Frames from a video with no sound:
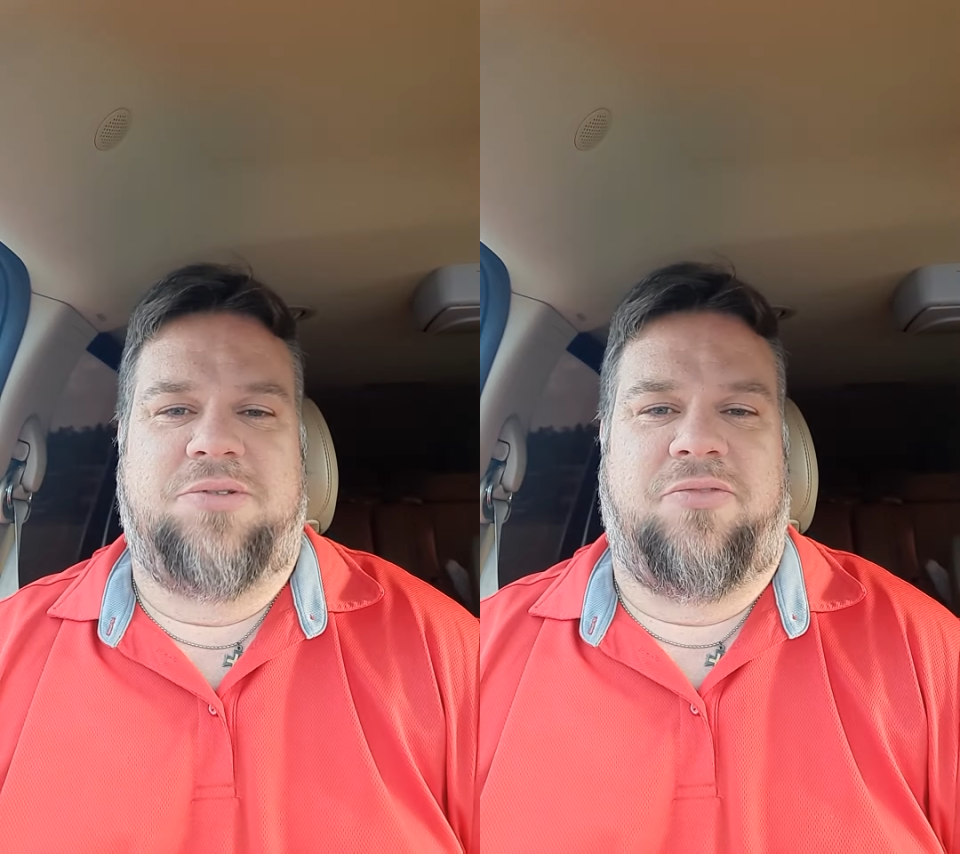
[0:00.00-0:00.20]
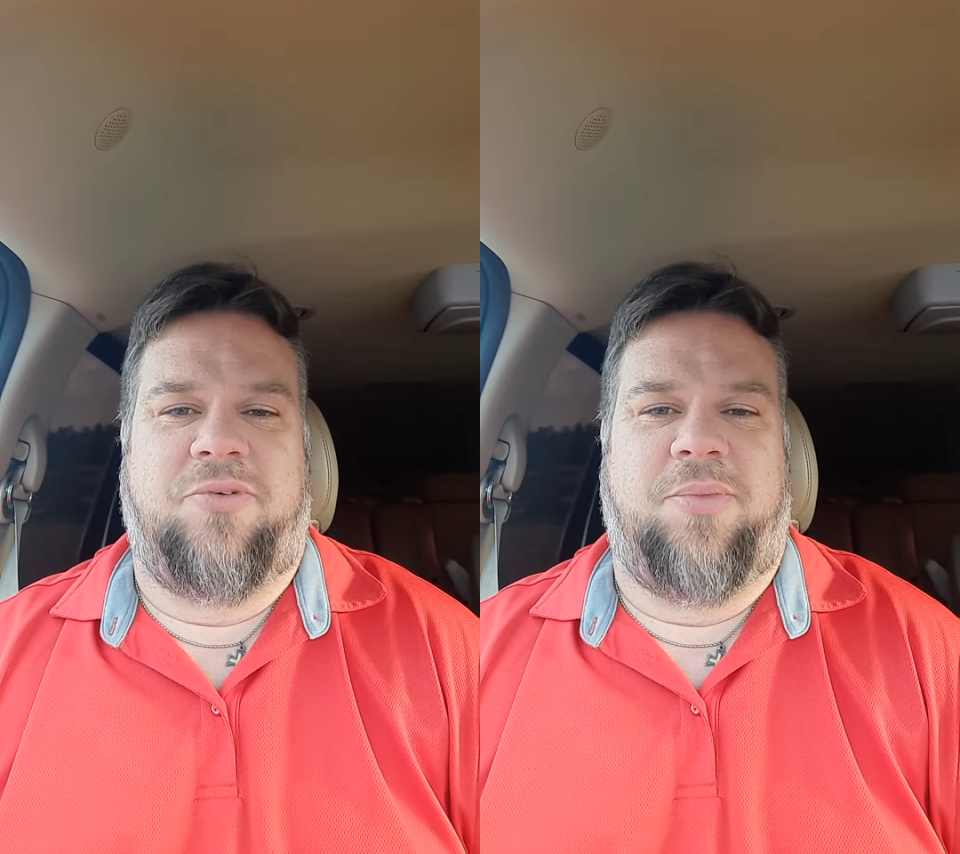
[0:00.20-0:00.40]

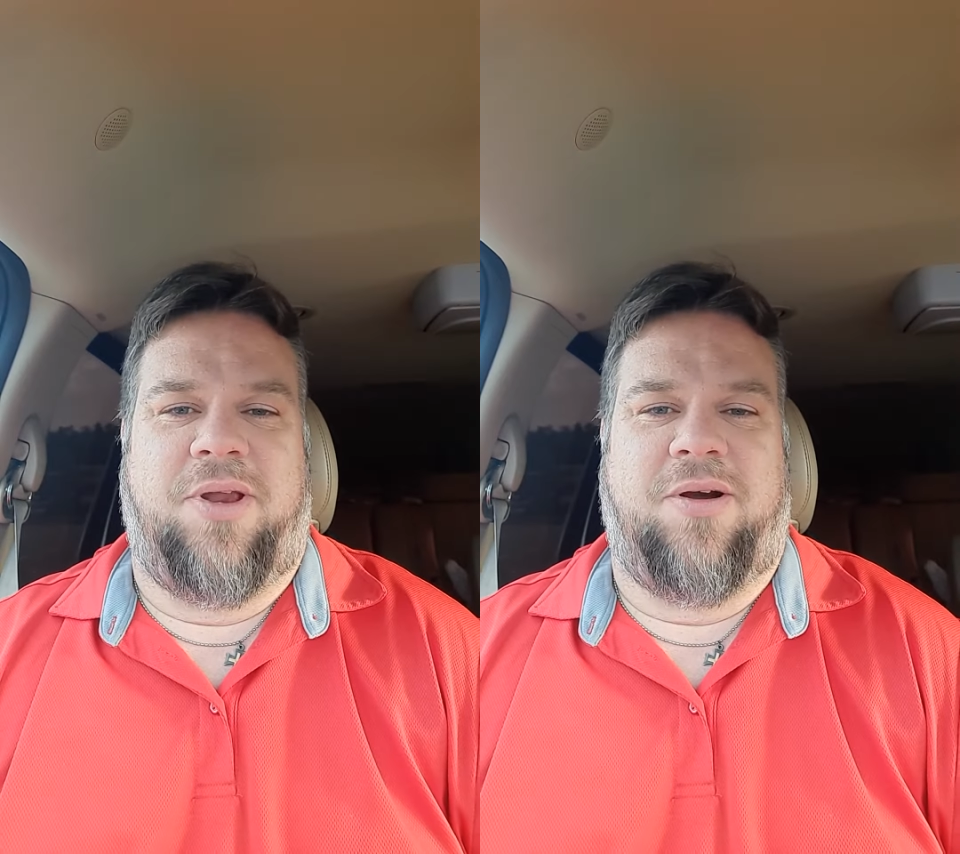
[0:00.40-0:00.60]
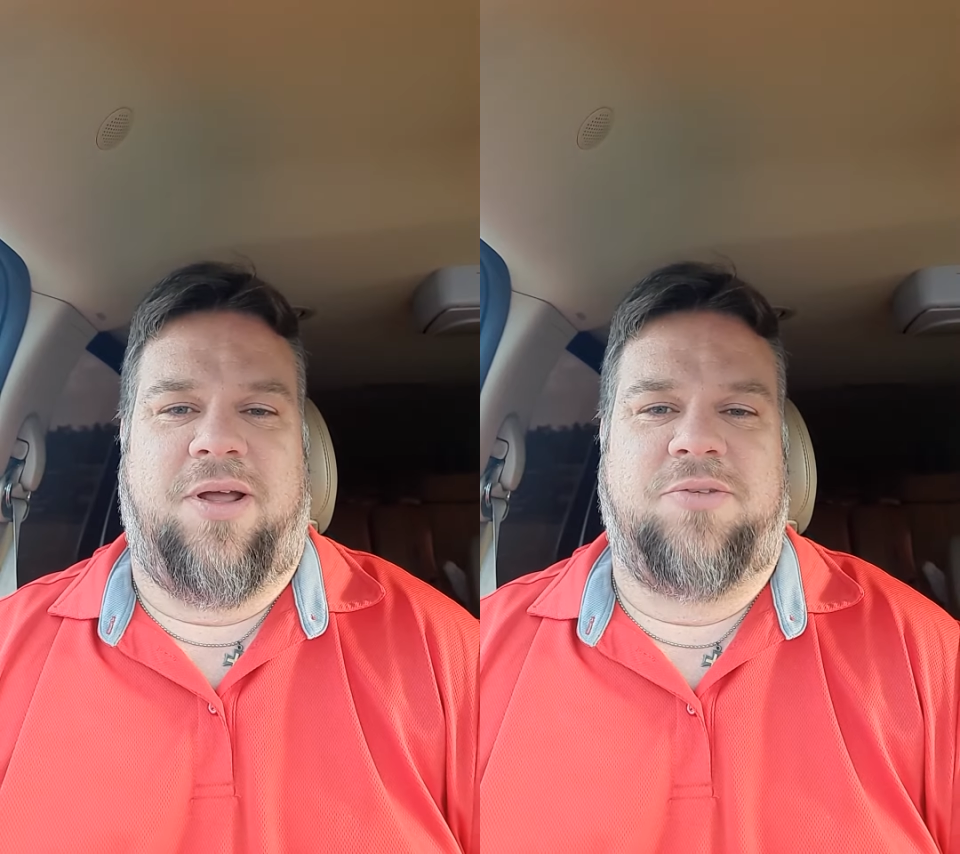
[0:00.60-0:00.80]
from Billy
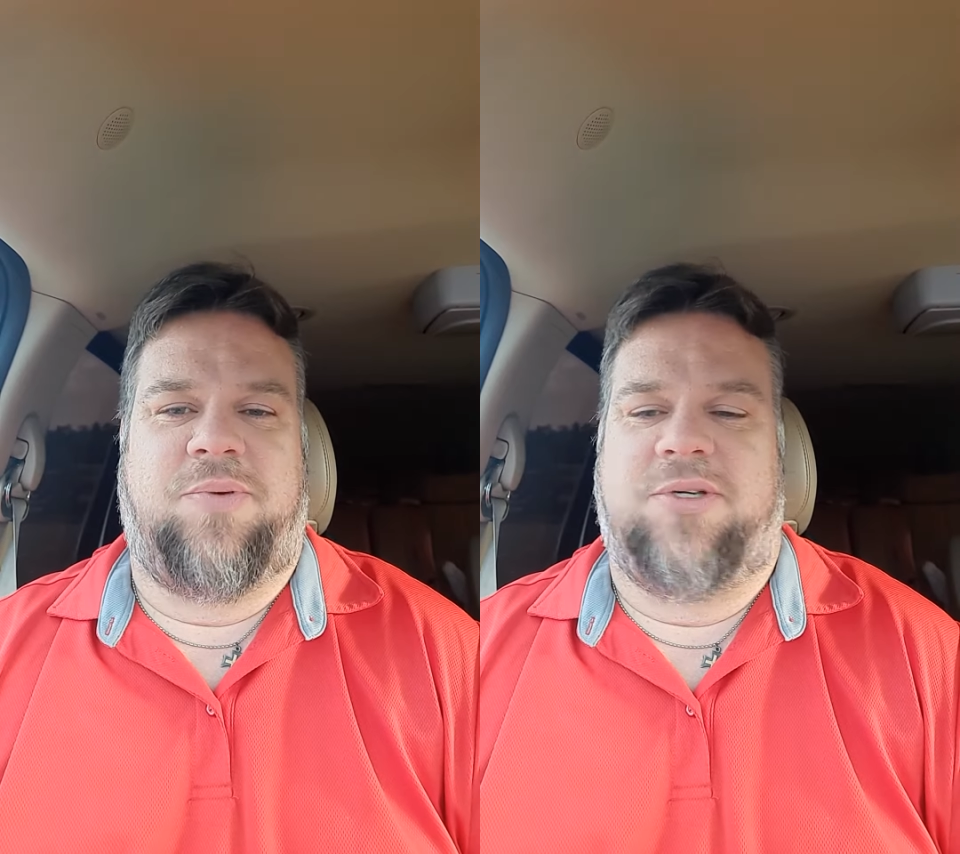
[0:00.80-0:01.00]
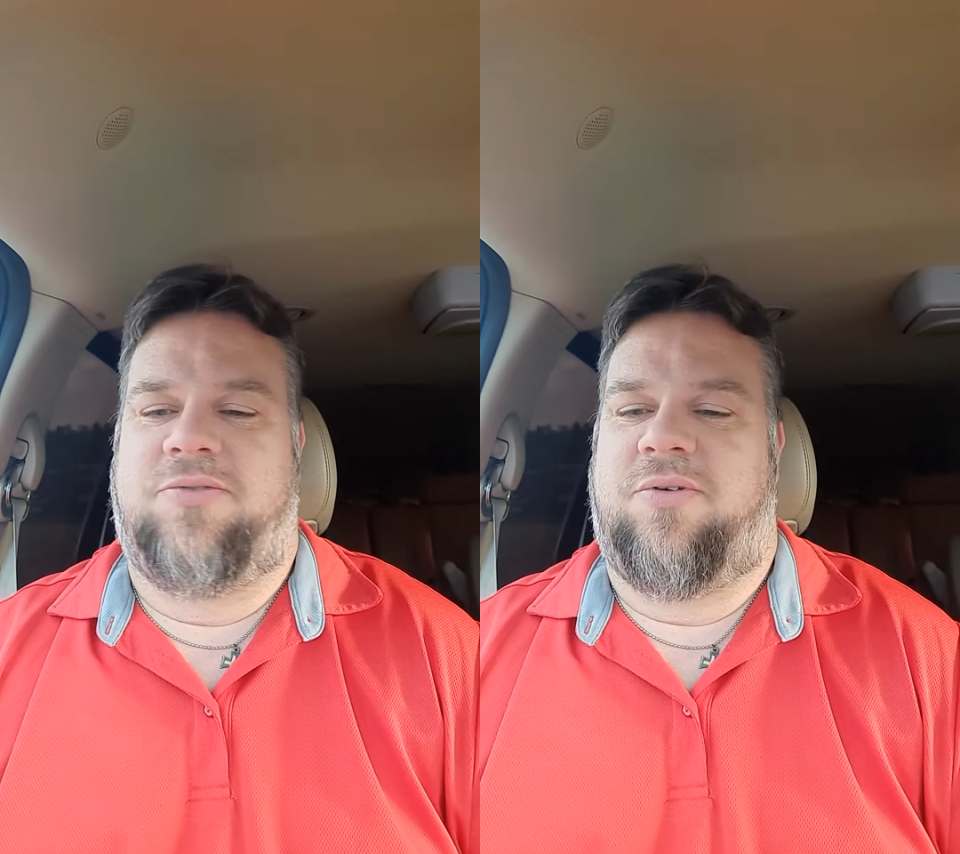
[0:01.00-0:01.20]
Graham's
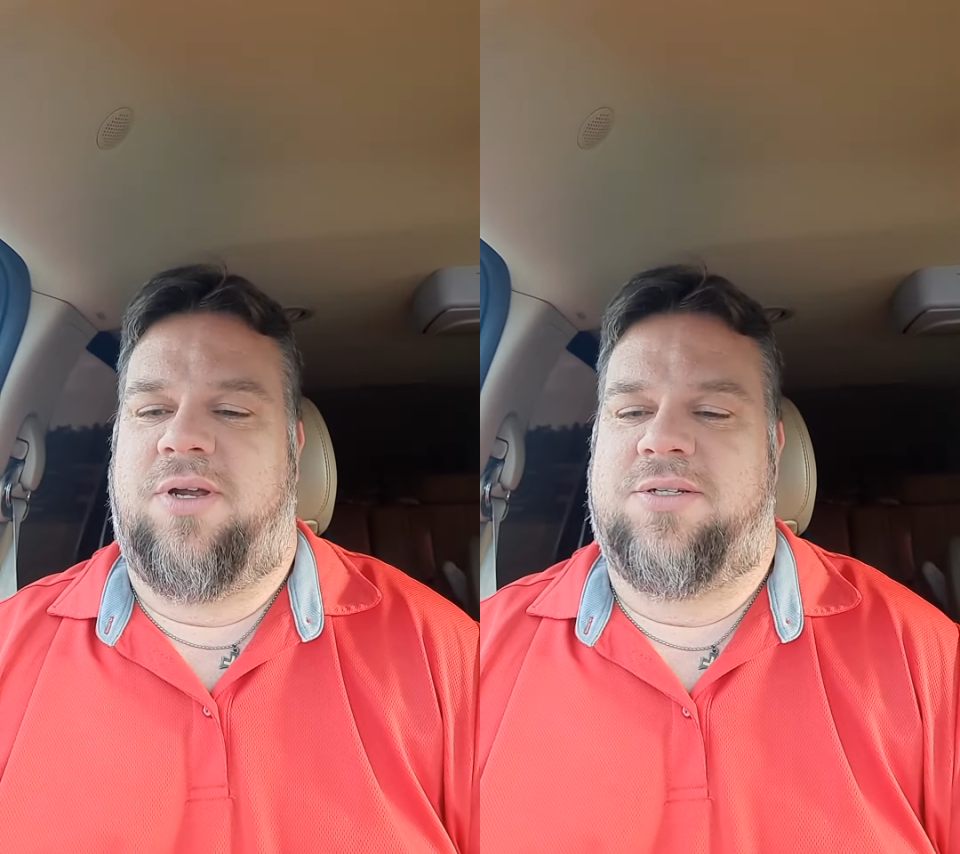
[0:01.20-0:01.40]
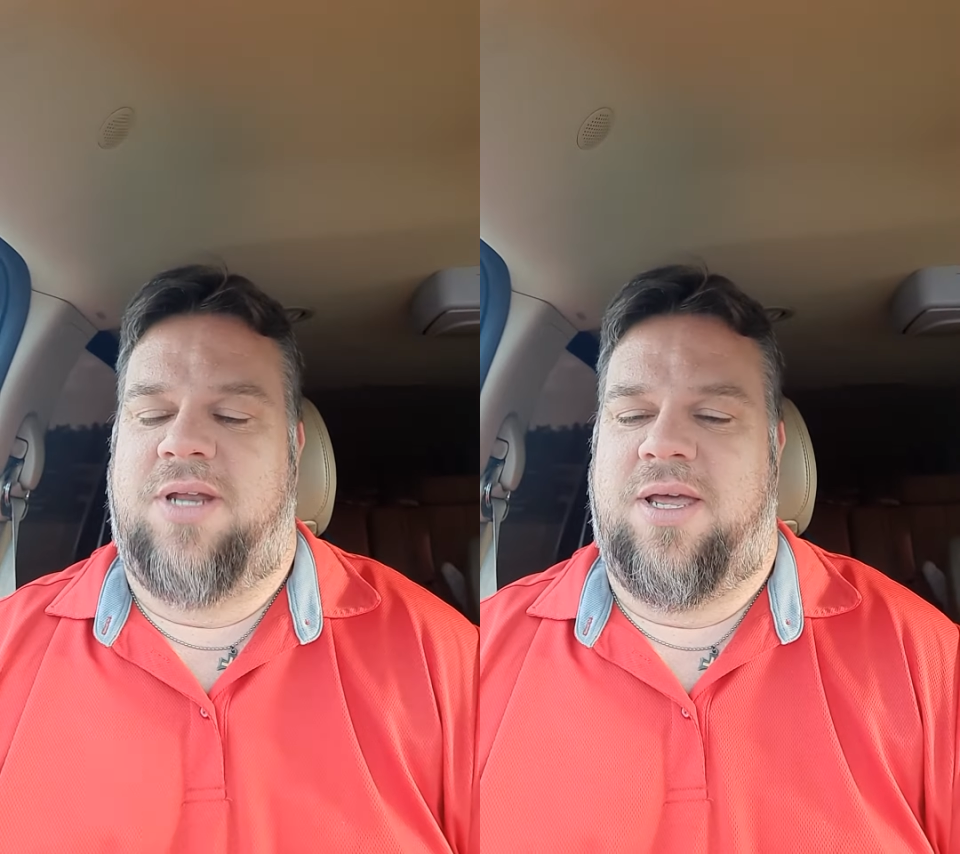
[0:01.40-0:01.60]
Peace for
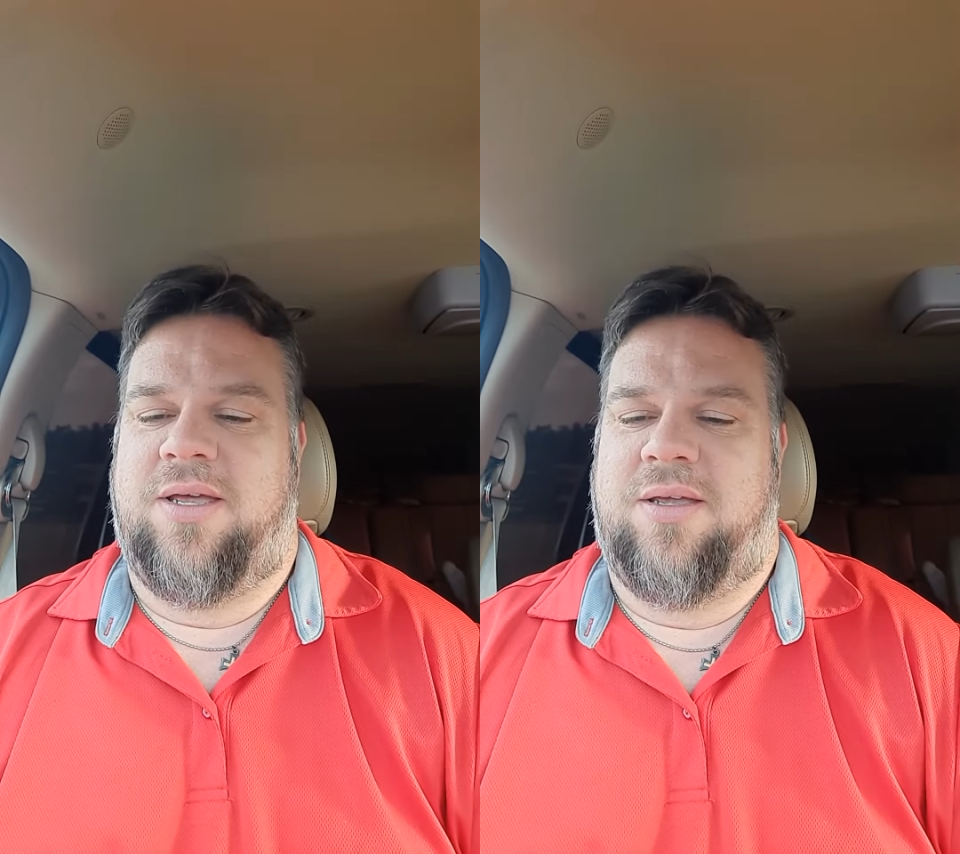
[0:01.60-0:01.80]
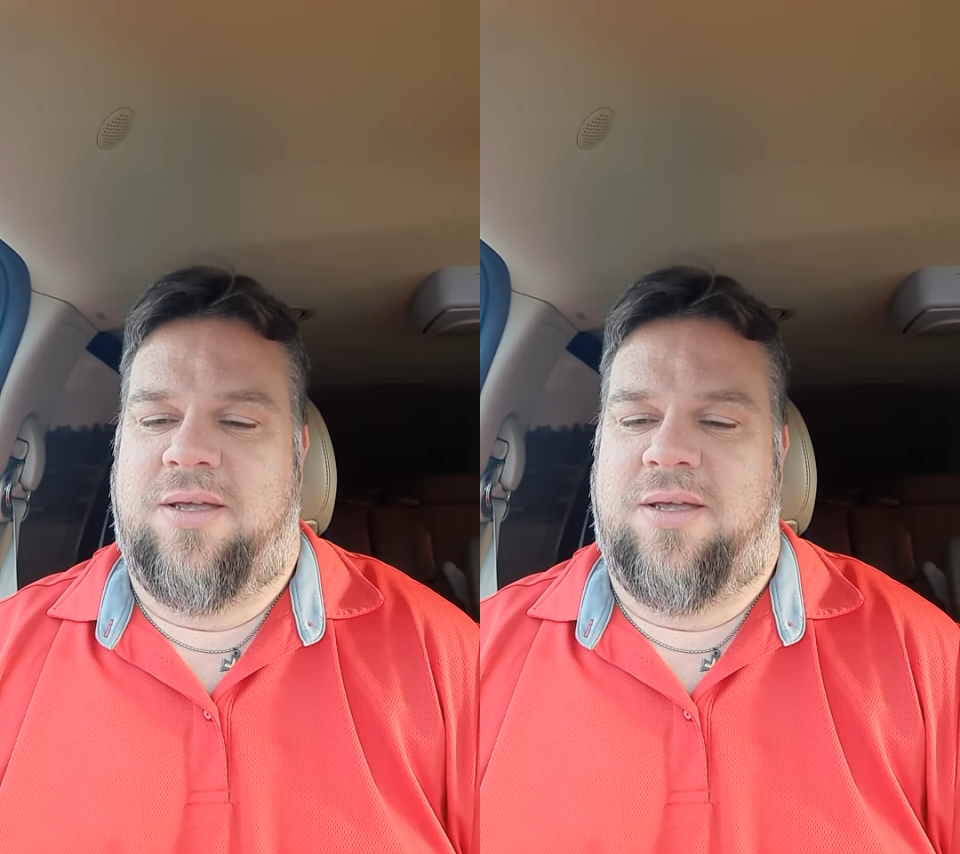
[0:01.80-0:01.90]
Each Day.